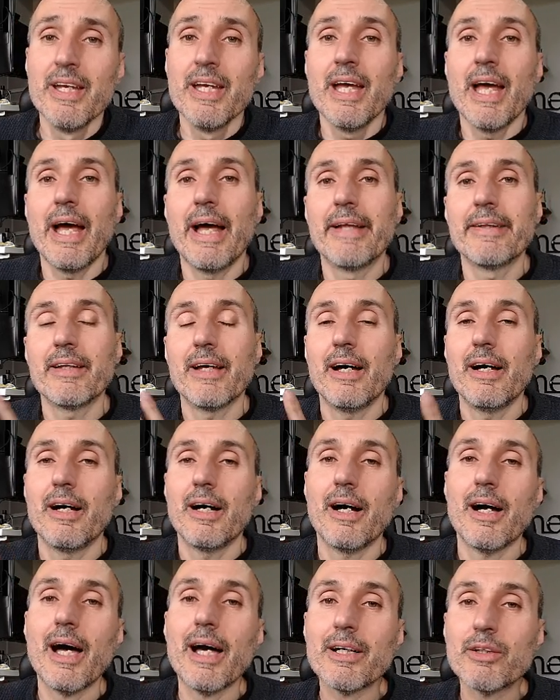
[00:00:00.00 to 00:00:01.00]
And
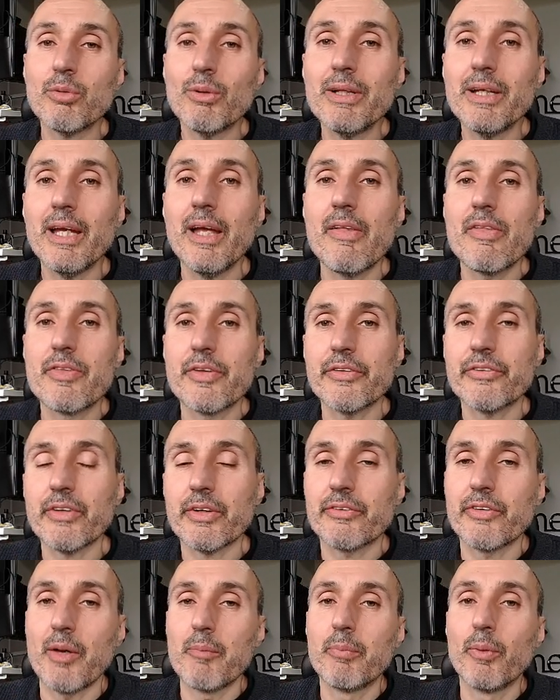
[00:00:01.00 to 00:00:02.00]
Actually, this
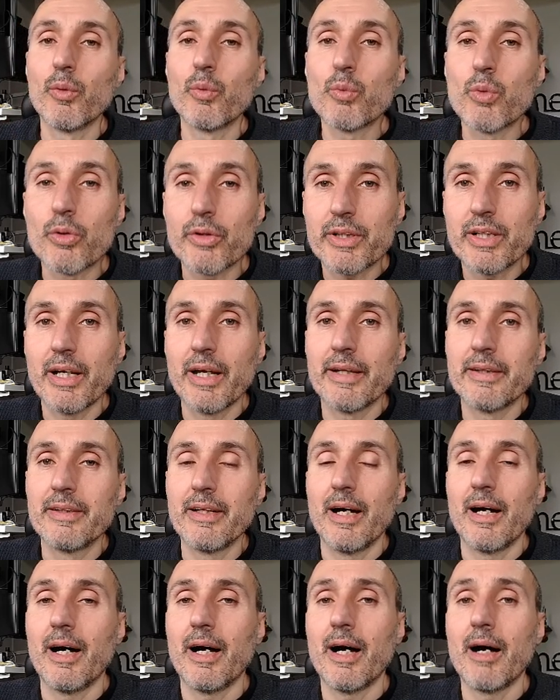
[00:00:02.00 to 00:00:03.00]
example worked
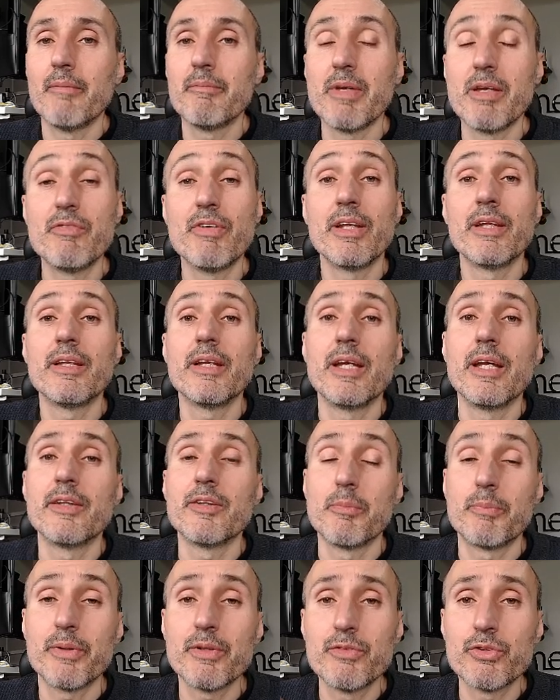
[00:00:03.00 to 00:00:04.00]
even in
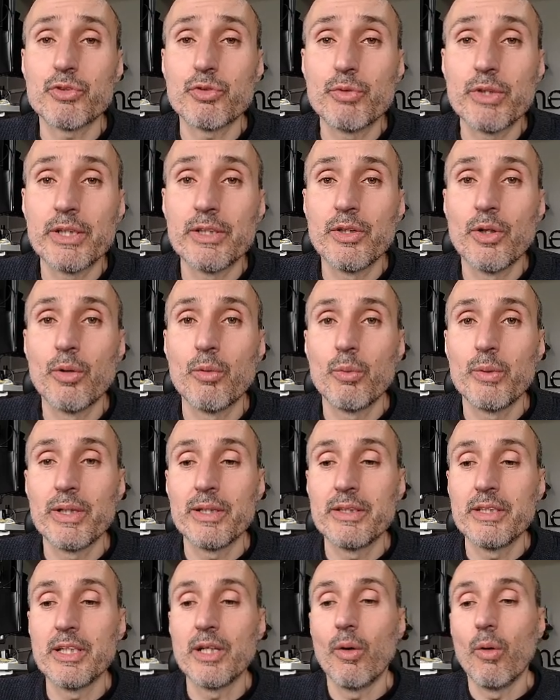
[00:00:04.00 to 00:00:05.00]
the previous video
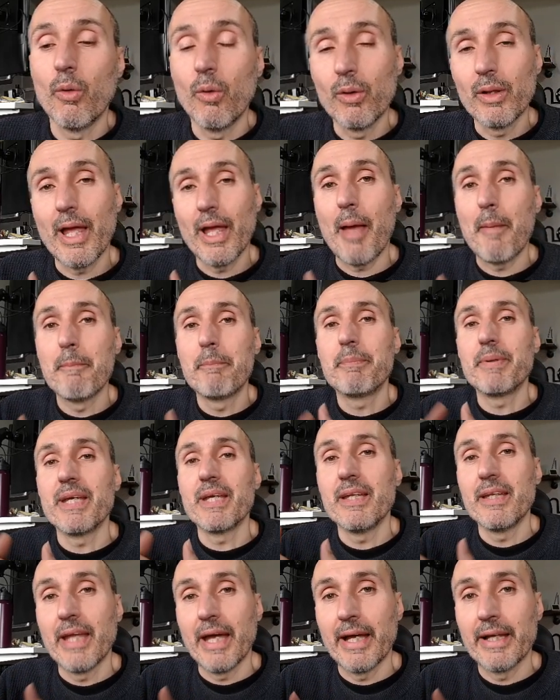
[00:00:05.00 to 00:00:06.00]
with the old
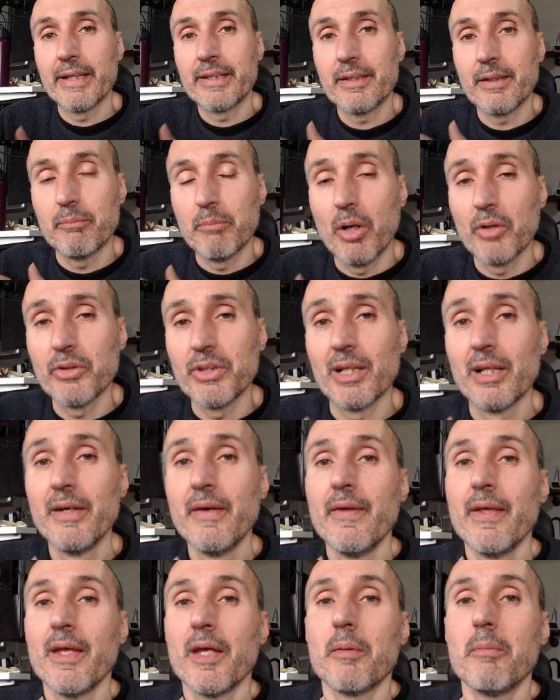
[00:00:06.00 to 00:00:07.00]
MPNet model.
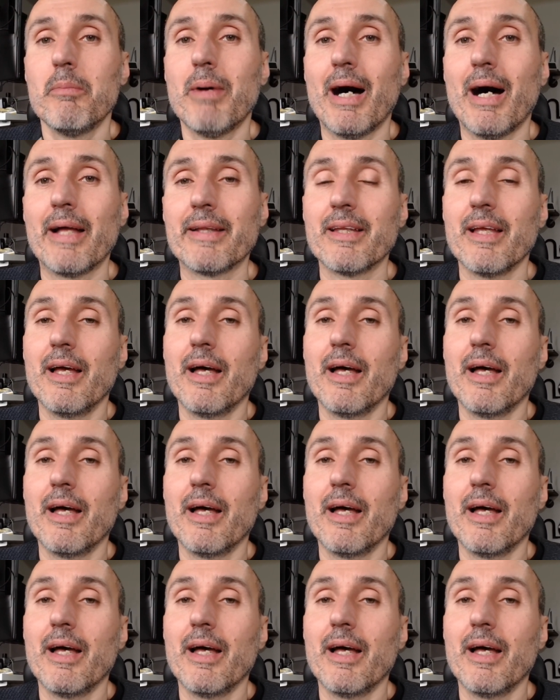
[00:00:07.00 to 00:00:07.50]
But